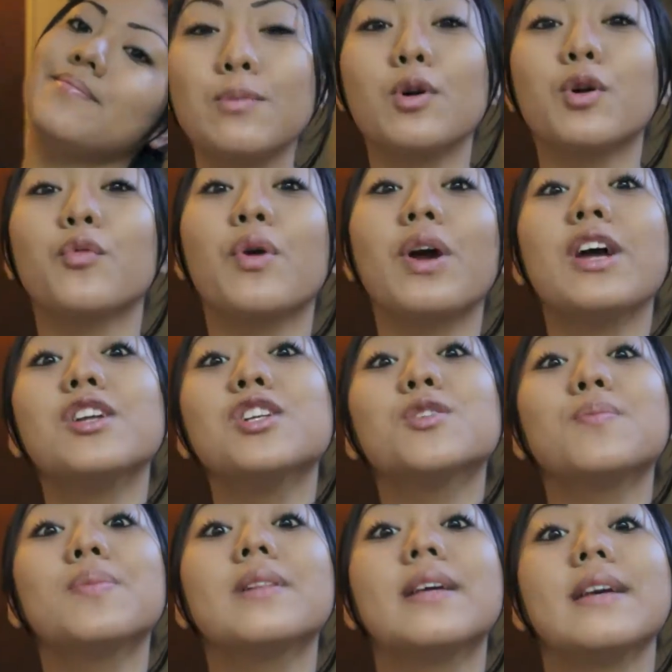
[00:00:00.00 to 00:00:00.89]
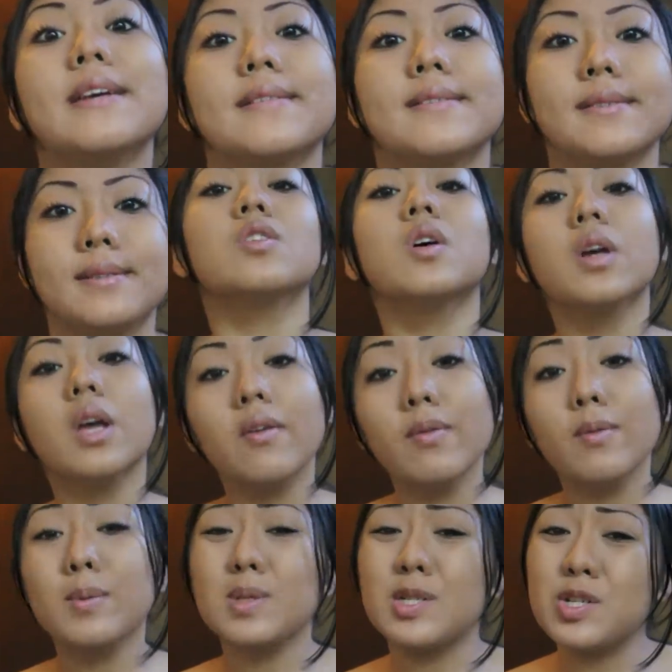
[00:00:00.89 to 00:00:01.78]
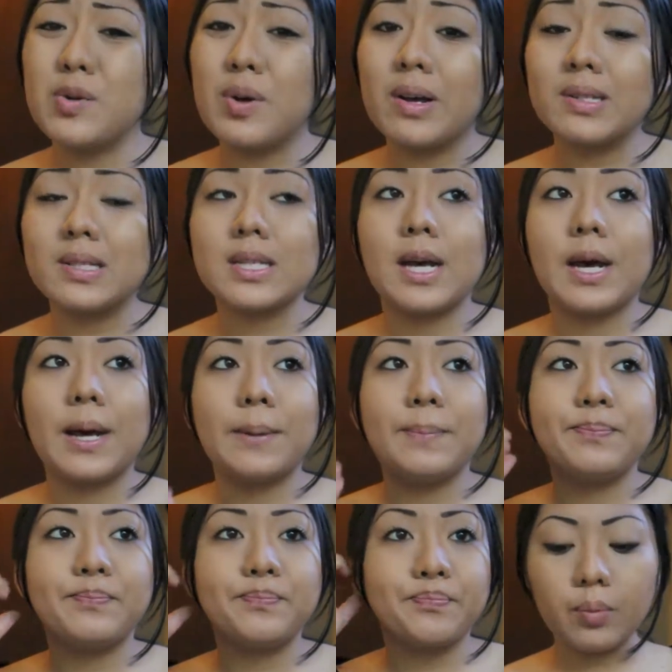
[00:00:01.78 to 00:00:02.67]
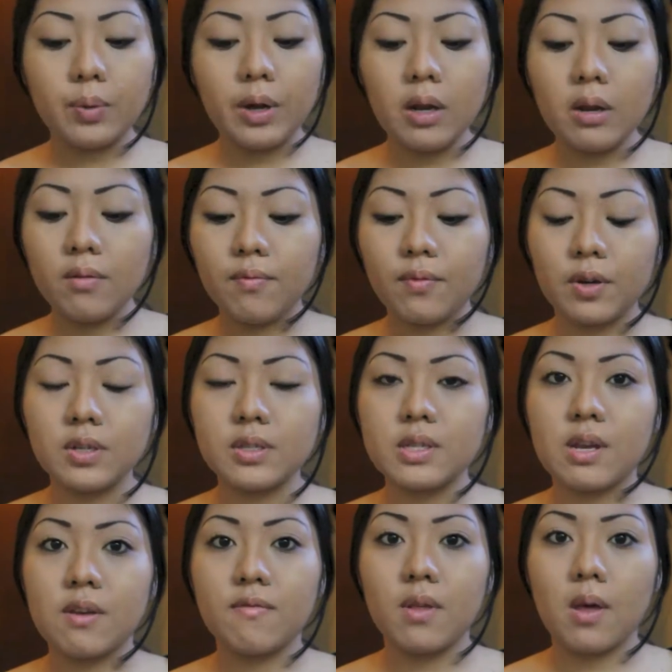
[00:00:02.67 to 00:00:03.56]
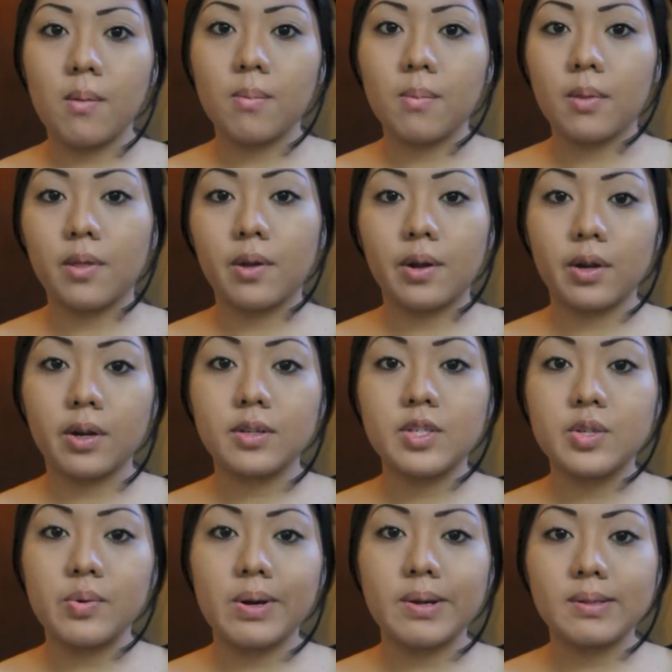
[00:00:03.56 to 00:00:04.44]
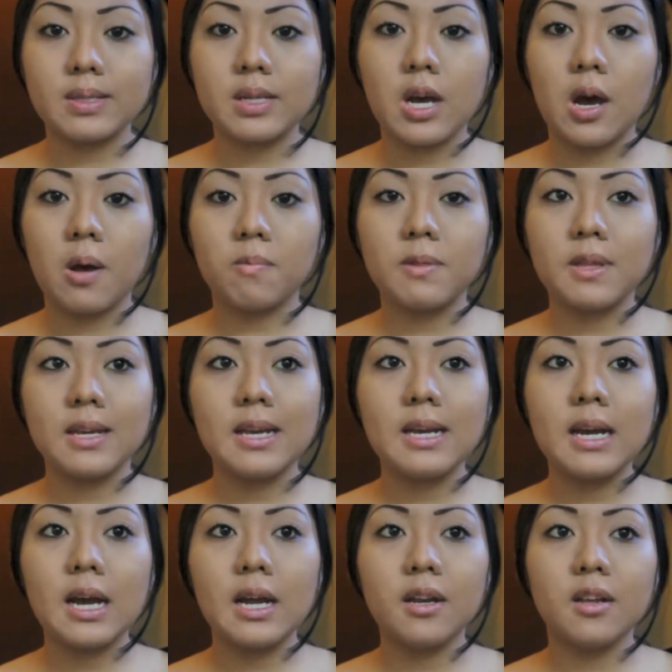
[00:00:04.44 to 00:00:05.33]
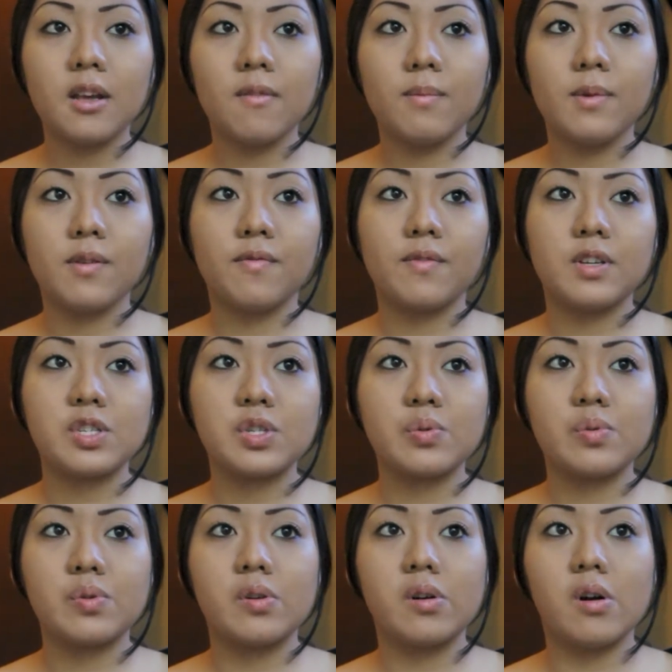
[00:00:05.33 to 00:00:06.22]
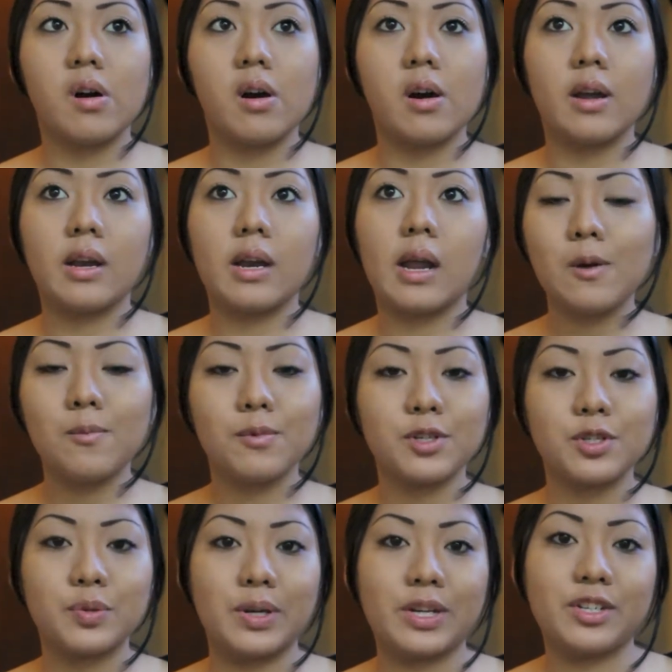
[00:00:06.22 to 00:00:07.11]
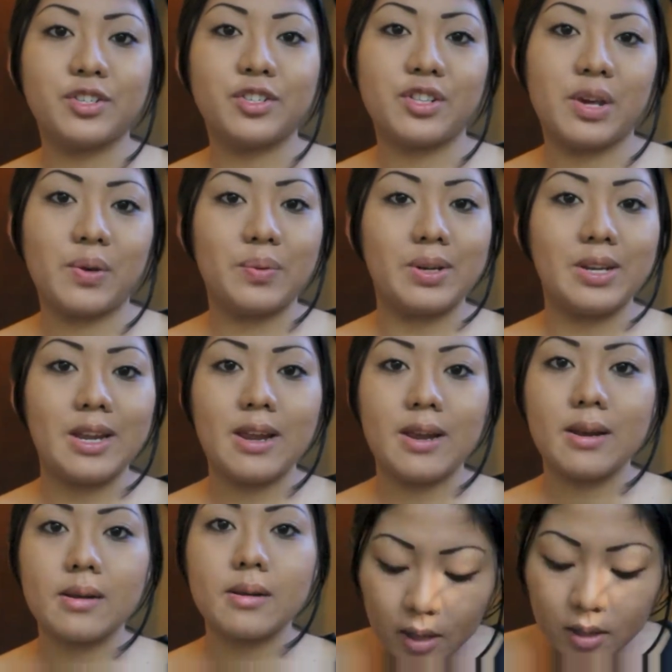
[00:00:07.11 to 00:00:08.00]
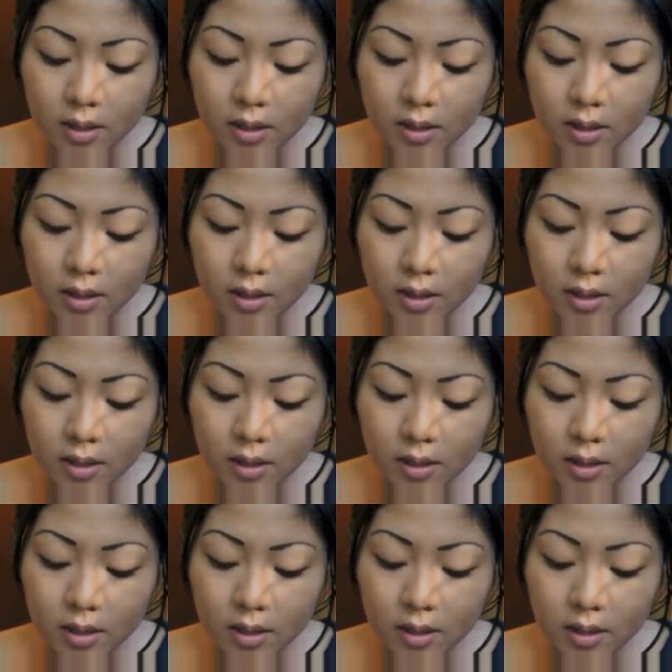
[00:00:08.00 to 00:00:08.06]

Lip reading: More ranch, please. So I'll give them a 2-ounce cup. When I first give them their 2-ounce cup, they can kind of give me a visual on how much ranch they would need.